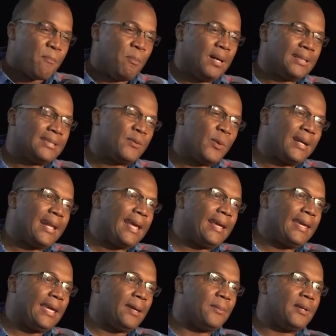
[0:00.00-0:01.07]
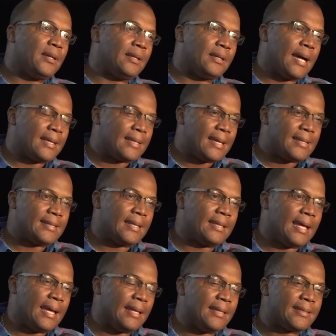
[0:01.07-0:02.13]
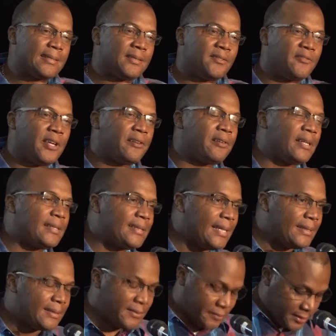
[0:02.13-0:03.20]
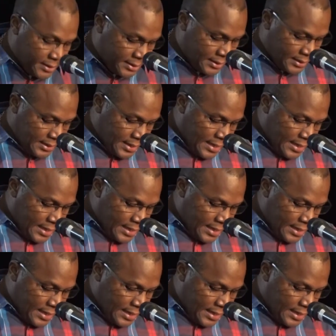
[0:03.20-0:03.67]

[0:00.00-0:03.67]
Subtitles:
But when I came here, as I said, I listened very attentively